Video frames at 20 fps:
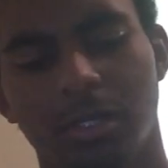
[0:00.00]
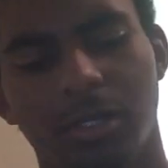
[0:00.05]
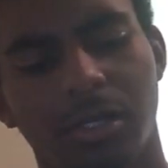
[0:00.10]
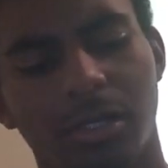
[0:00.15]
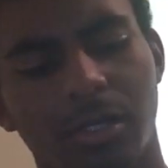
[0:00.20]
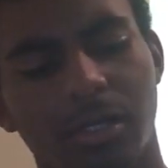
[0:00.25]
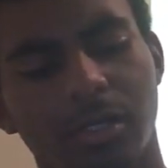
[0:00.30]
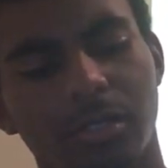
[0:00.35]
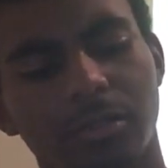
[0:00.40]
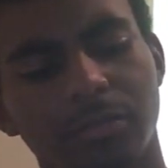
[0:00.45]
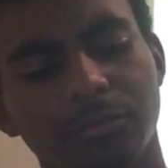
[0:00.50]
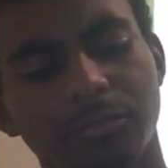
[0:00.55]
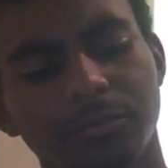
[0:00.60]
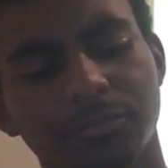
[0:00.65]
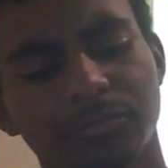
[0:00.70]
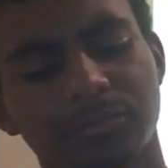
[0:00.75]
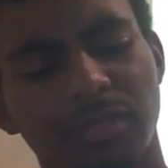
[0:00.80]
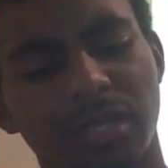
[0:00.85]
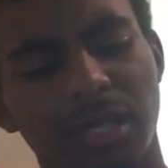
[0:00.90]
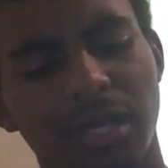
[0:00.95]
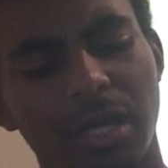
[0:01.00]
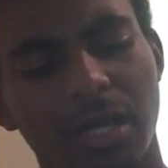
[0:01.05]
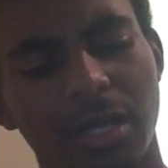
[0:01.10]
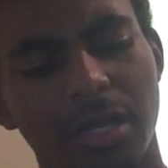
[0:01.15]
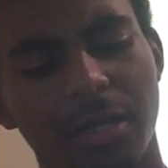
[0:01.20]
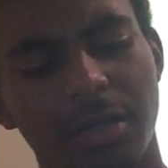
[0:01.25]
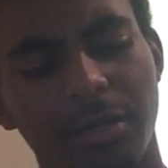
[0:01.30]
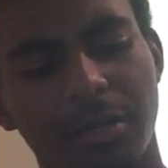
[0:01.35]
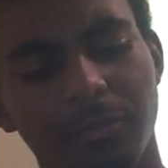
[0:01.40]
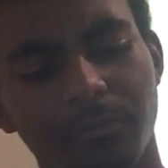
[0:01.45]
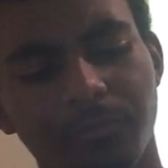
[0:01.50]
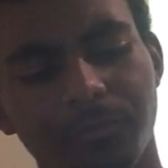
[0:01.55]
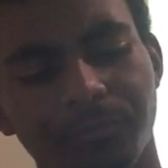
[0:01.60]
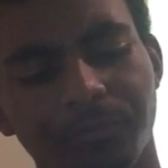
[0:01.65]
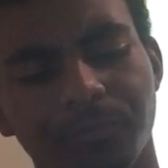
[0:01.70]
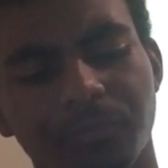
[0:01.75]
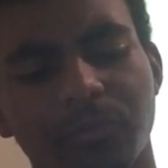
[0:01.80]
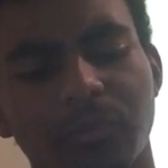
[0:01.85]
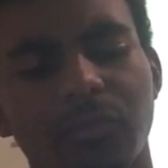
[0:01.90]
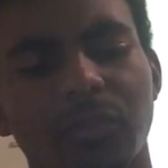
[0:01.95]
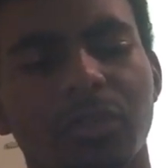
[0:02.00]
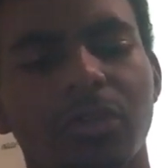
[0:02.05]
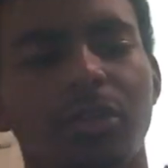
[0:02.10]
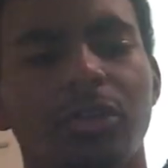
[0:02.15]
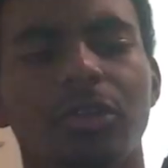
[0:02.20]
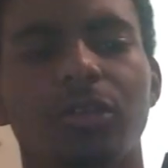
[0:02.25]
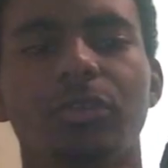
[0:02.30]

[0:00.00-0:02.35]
Um, I am gonna